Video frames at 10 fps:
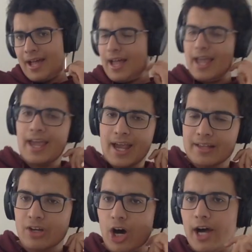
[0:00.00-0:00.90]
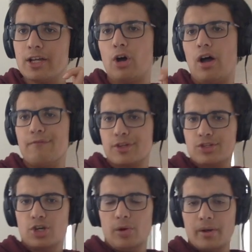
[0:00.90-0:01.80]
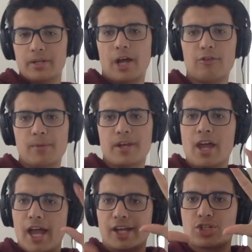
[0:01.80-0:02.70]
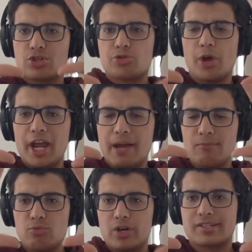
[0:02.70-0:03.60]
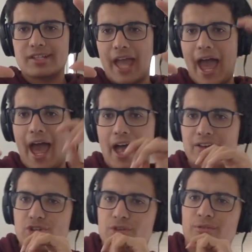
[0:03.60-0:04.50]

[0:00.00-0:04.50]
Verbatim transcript: and I got a Victorian government extreme risk ad.